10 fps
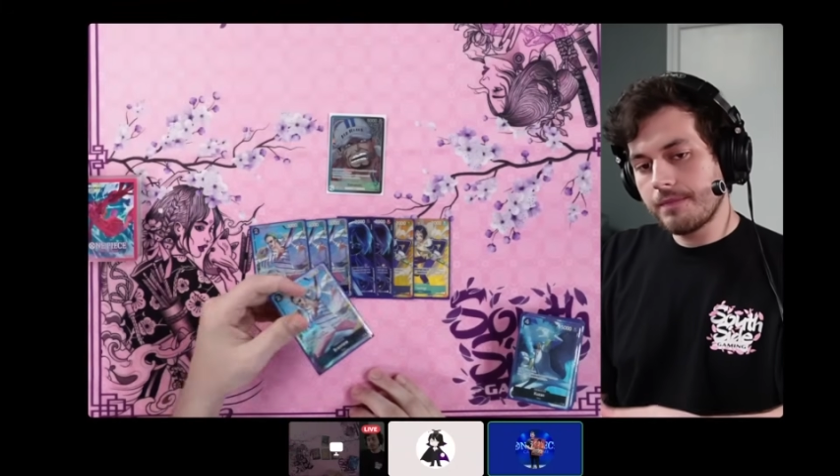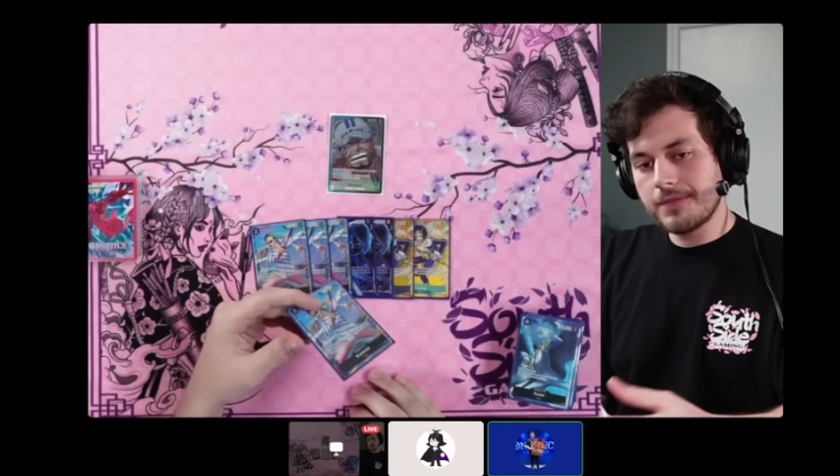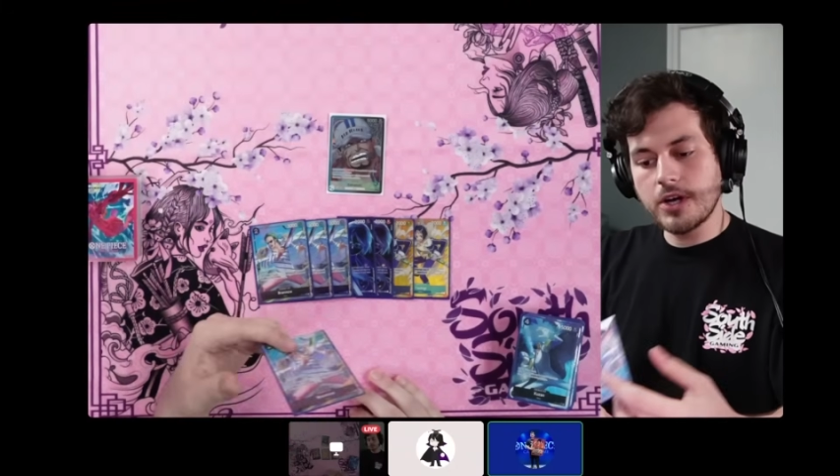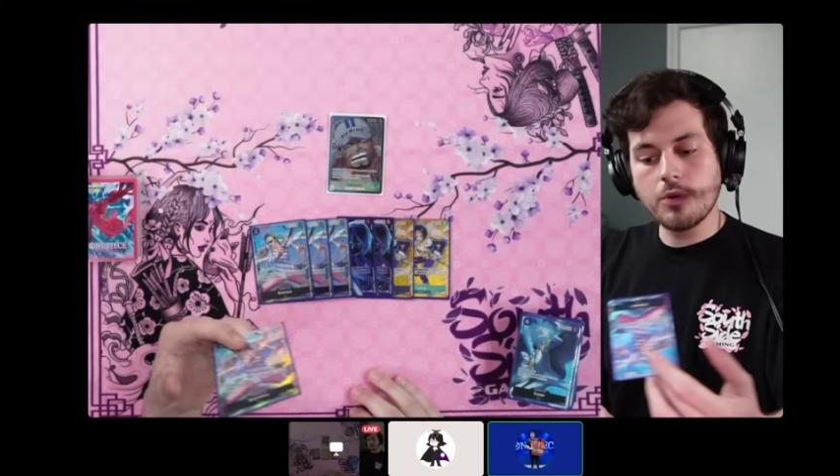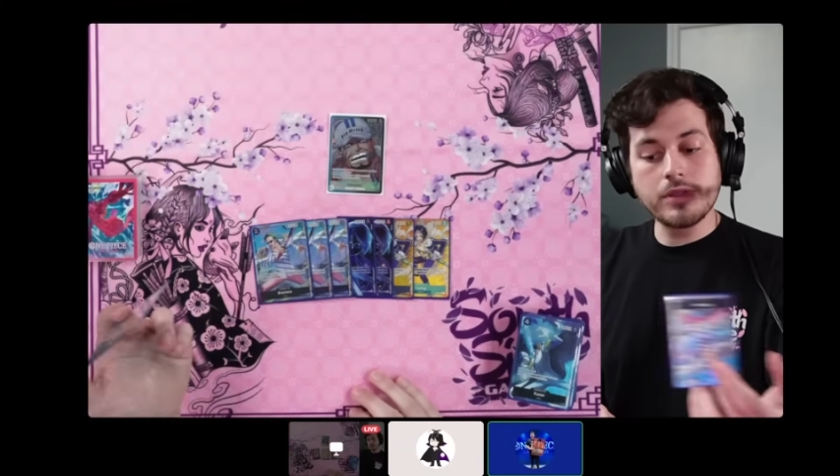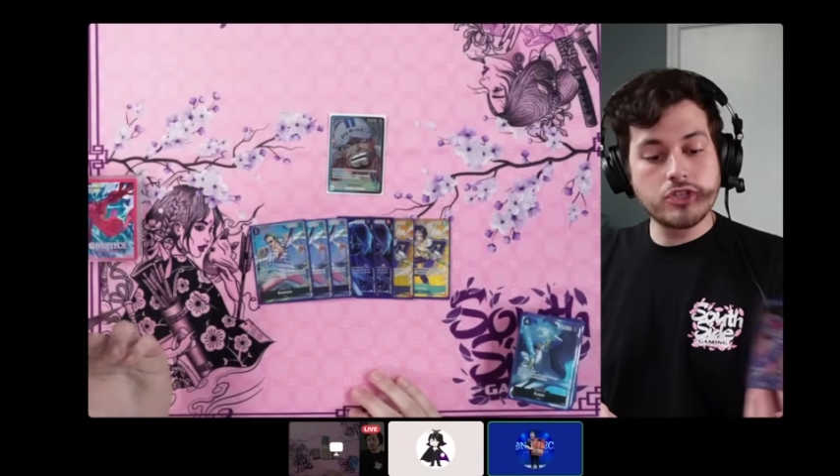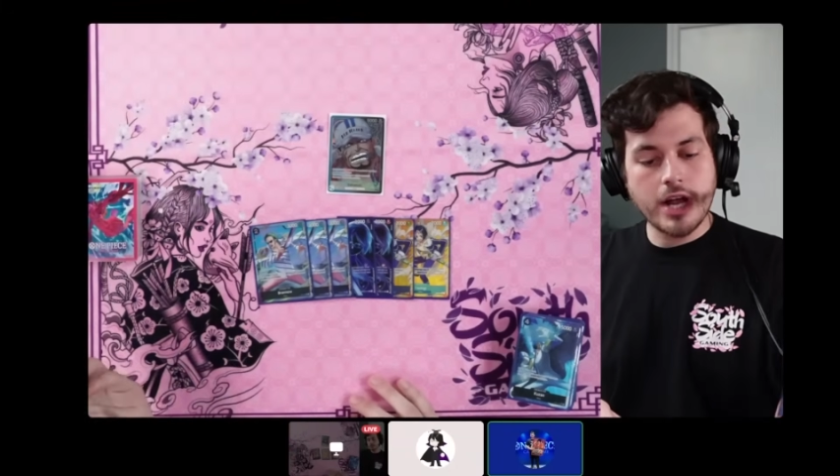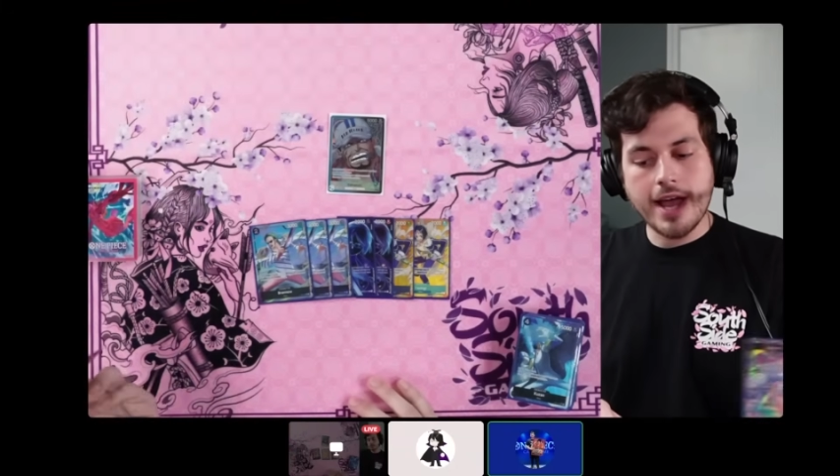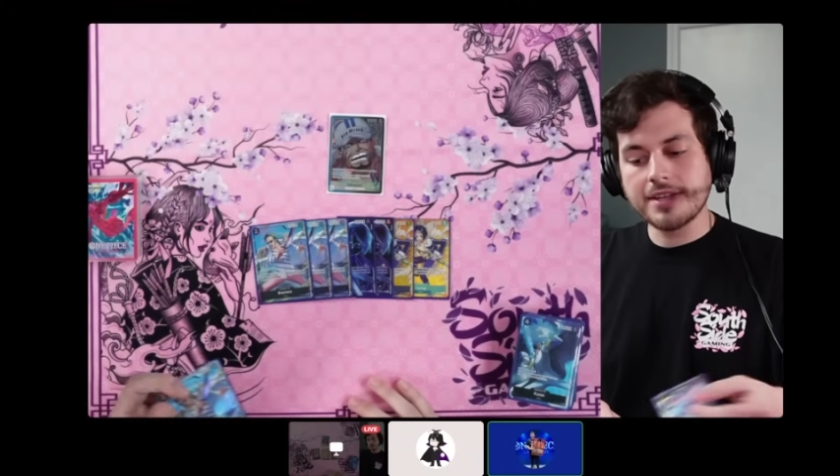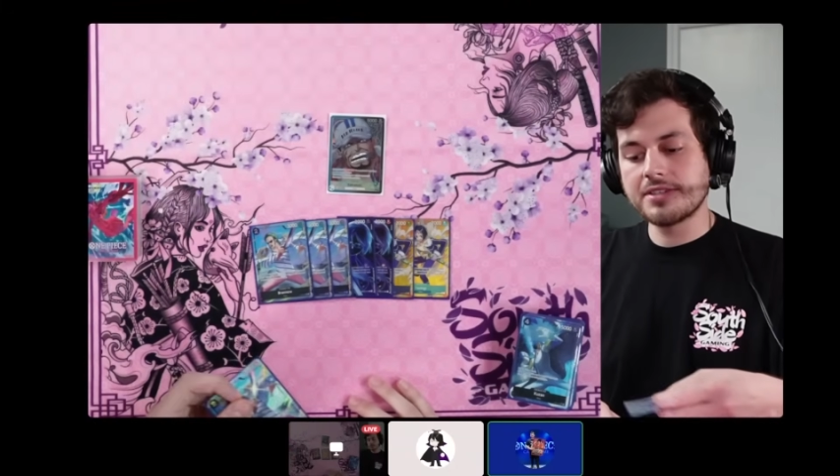you know, with
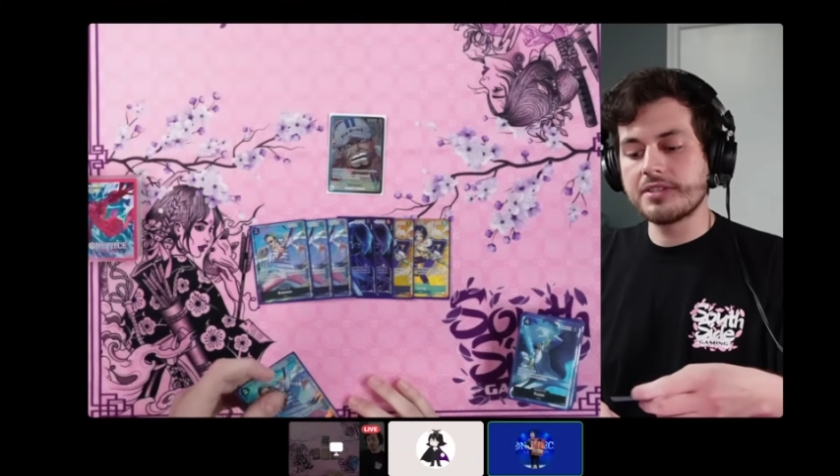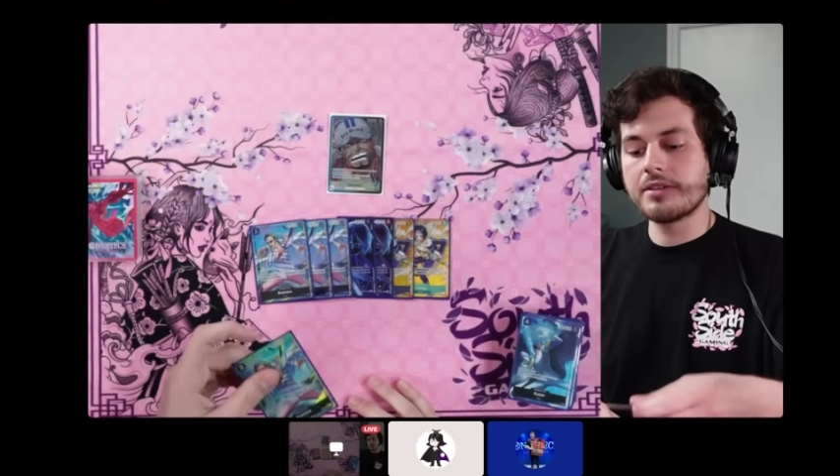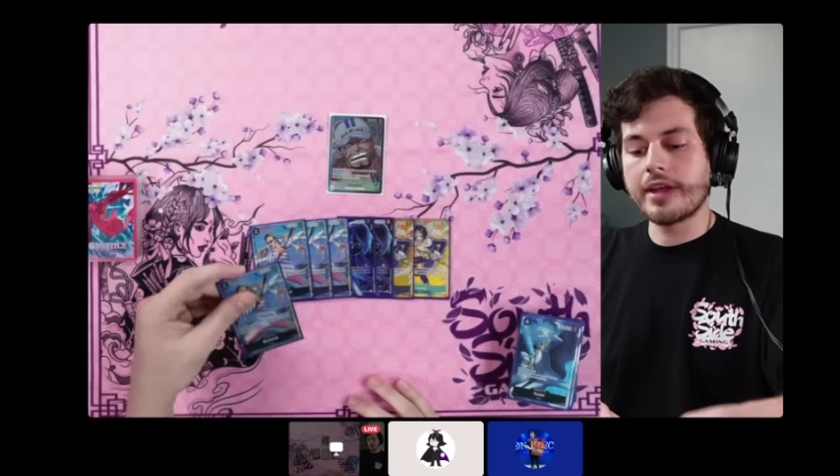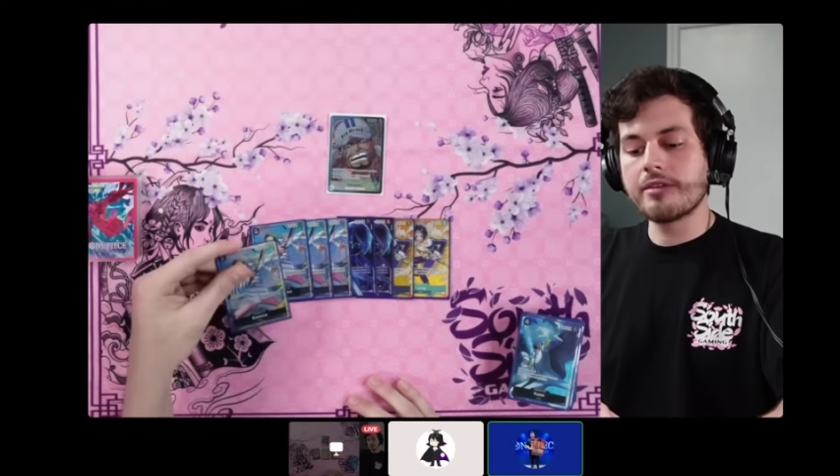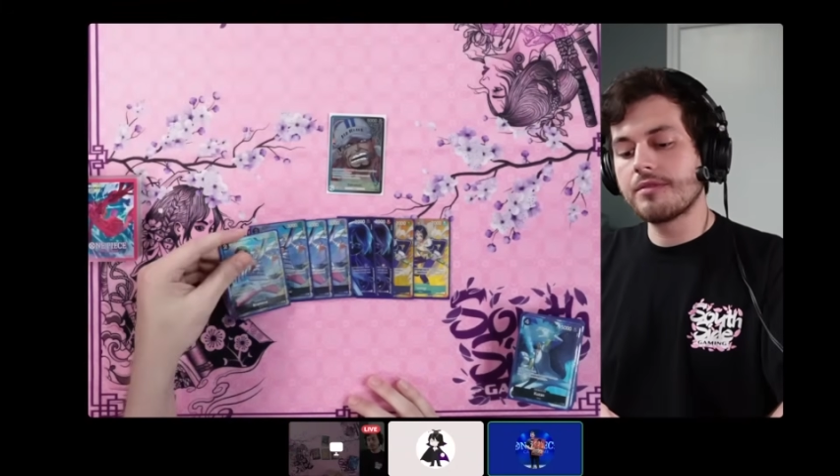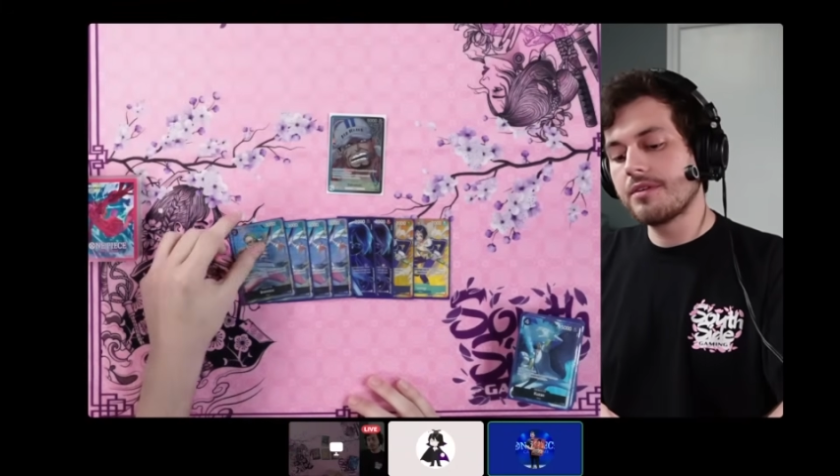Jackson, like